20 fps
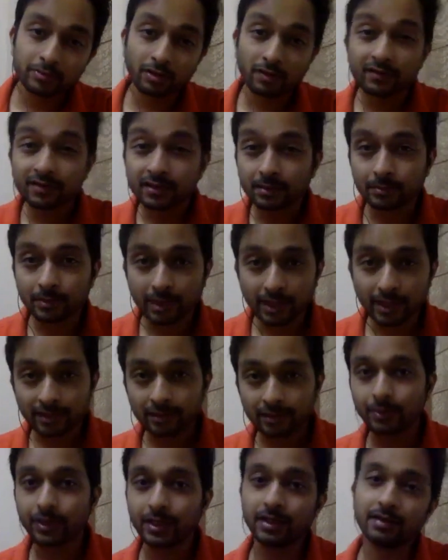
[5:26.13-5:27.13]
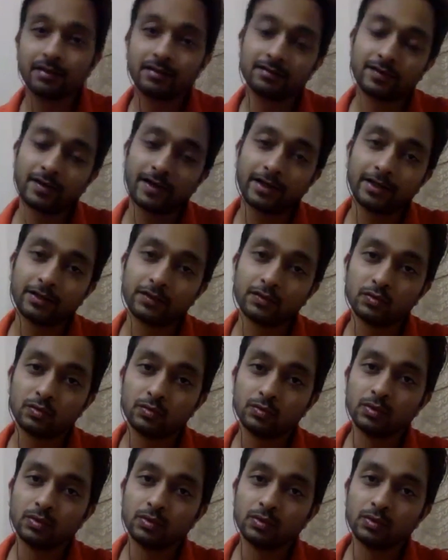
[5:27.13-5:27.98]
solving the right way, trying to